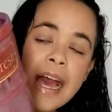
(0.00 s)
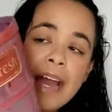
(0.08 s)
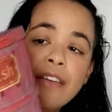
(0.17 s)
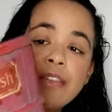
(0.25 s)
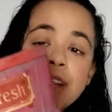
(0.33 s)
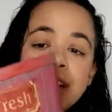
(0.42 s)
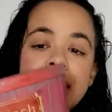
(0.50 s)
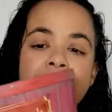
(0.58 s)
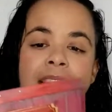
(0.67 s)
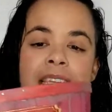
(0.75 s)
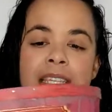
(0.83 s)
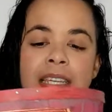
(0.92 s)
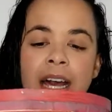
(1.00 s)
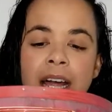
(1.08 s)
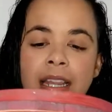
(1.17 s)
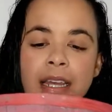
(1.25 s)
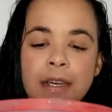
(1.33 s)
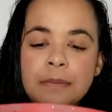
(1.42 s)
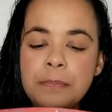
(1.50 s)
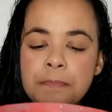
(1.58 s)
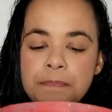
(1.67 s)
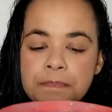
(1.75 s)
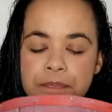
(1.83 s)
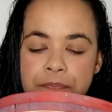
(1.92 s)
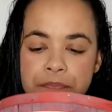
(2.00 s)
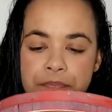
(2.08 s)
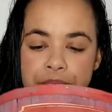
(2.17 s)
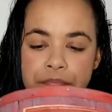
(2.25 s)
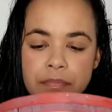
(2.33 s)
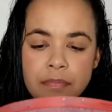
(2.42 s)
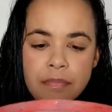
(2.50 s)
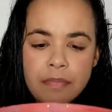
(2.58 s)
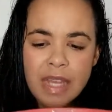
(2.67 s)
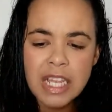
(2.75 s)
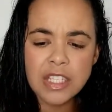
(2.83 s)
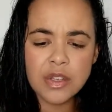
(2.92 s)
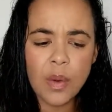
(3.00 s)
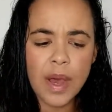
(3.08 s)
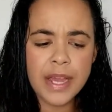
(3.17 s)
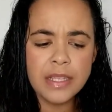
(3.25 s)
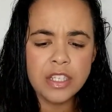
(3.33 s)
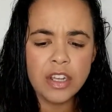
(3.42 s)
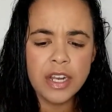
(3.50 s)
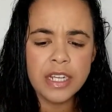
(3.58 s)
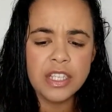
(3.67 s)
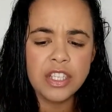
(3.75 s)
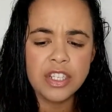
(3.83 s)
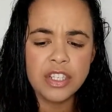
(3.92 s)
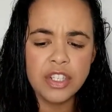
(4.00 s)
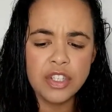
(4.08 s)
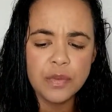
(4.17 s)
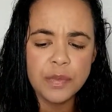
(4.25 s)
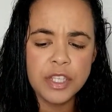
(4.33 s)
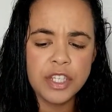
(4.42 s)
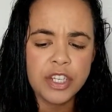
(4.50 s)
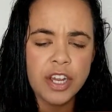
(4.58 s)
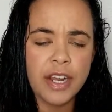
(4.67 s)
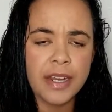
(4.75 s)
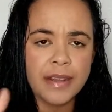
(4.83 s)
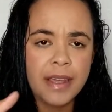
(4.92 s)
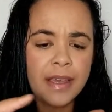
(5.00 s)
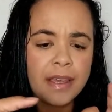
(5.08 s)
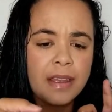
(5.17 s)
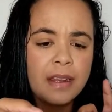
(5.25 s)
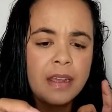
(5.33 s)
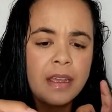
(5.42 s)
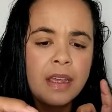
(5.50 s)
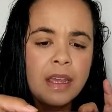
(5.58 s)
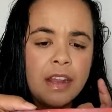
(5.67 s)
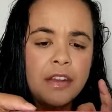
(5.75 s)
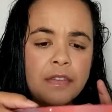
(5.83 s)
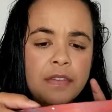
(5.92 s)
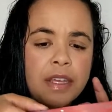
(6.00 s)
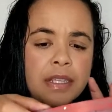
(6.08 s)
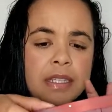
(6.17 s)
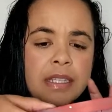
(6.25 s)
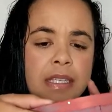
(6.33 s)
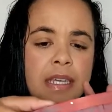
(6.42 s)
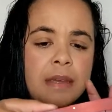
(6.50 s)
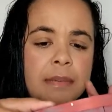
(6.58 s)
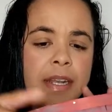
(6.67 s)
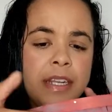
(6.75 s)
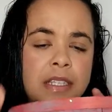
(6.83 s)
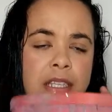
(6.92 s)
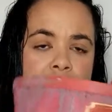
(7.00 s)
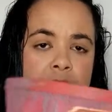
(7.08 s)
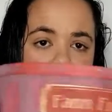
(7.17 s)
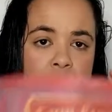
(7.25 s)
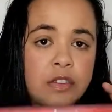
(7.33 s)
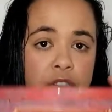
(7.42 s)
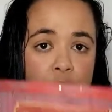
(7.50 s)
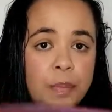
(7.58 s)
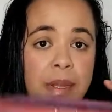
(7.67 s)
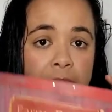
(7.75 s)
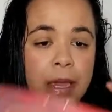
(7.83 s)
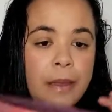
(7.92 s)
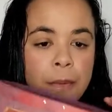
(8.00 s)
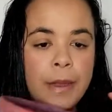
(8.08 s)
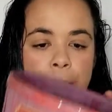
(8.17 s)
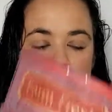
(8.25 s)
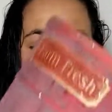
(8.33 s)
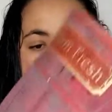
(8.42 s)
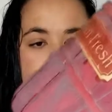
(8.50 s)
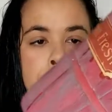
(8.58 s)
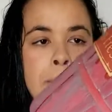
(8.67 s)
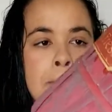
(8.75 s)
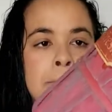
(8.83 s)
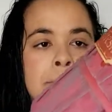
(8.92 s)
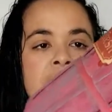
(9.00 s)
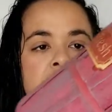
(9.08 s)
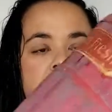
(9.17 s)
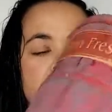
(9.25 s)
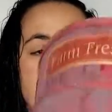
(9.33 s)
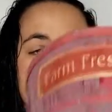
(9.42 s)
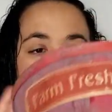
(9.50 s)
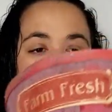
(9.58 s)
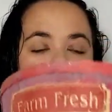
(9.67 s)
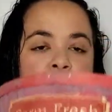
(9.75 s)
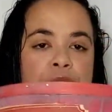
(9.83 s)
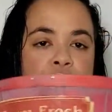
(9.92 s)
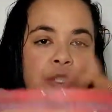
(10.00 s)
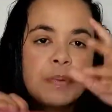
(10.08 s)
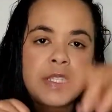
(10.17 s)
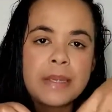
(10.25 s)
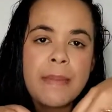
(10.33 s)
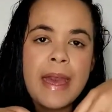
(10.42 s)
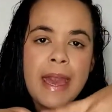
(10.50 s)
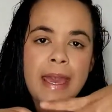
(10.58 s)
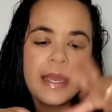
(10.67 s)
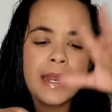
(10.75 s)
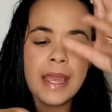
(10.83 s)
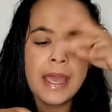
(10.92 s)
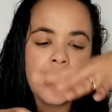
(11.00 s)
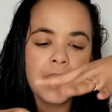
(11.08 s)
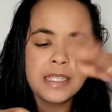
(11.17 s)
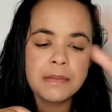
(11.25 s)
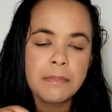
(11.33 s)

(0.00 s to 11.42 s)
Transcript: I really like this color. It's quite, it's not as super sturdy like it, I don't know if you can see, but it's, it's super lightweight. So what I'm gonna do is just put some hay in here and some